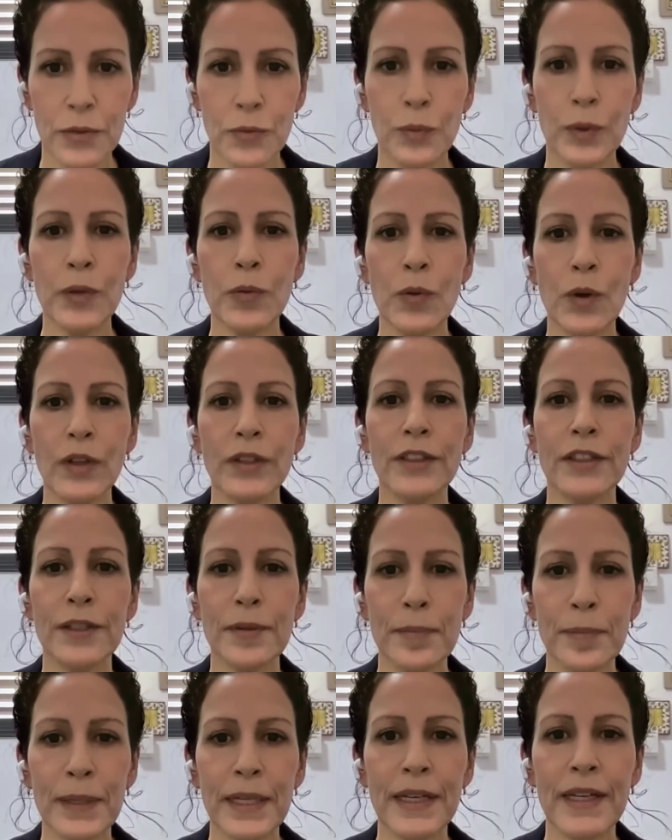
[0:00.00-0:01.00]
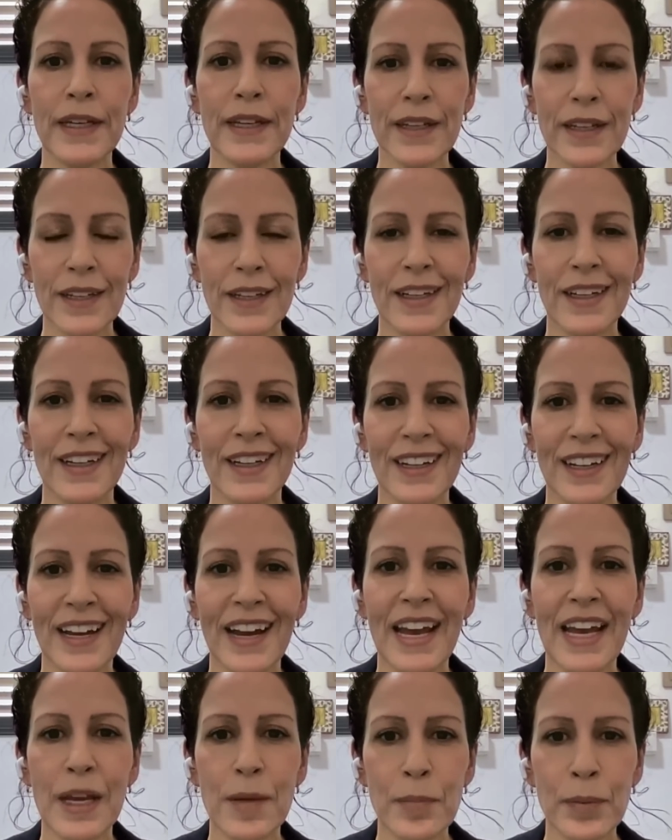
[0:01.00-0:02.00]
We want to be
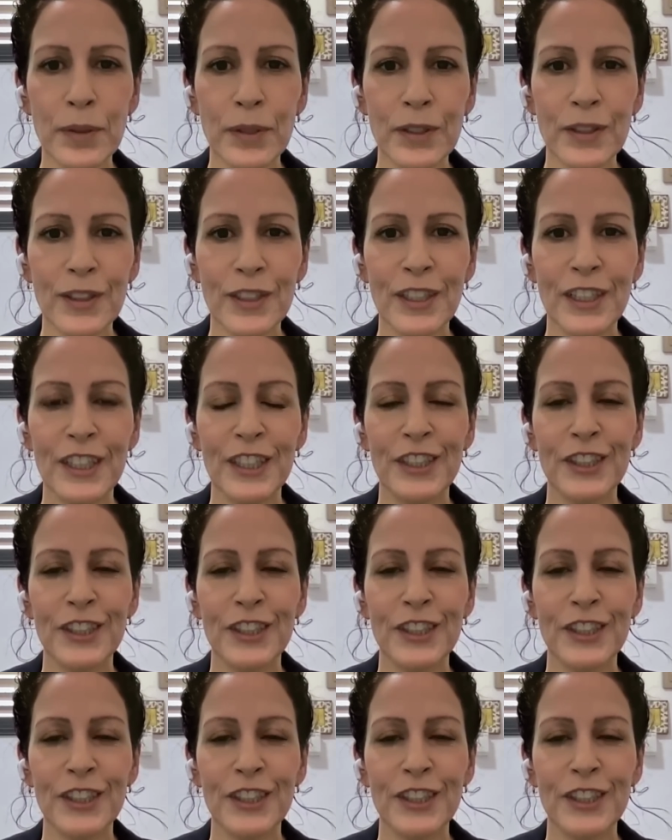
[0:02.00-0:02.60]
able